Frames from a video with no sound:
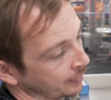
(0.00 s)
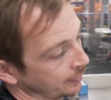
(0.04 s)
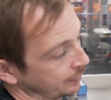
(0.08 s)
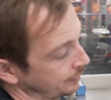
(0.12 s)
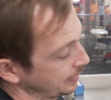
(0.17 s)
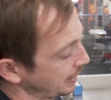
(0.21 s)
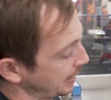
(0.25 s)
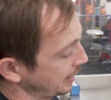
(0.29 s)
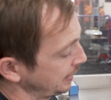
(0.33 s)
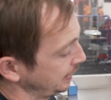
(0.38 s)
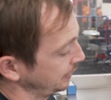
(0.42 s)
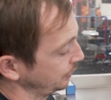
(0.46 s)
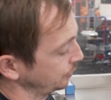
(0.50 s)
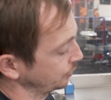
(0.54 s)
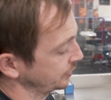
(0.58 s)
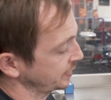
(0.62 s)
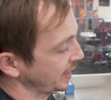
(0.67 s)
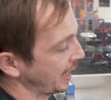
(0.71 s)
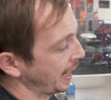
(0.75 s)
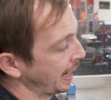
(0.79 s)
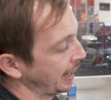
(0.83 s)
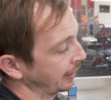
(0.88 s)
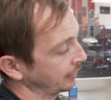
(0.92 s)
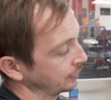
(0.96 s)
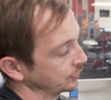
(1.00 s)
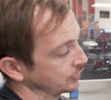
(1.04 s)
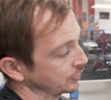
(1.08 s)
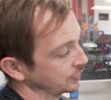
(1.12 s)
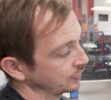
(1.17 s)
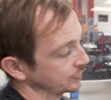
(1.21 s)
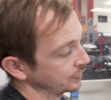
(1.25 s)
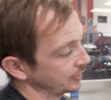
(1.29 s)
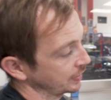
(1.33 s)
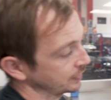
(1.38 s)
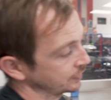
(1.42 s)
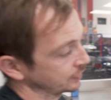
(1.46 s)
That little tang
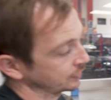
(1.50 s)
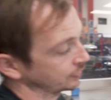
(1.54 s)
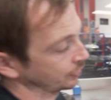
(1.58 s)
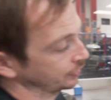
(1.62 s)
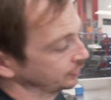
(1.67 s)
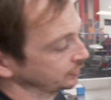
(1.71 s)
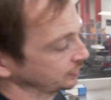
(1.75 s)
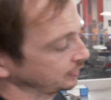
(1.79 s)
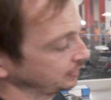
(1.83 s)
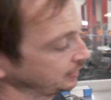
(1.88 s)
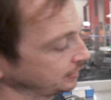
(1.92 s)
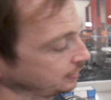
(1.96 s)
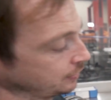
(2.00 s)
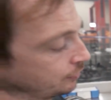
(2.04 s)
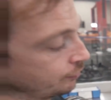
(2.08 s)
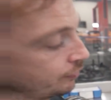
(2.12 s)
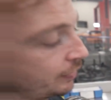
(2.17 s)
just sits nicely in the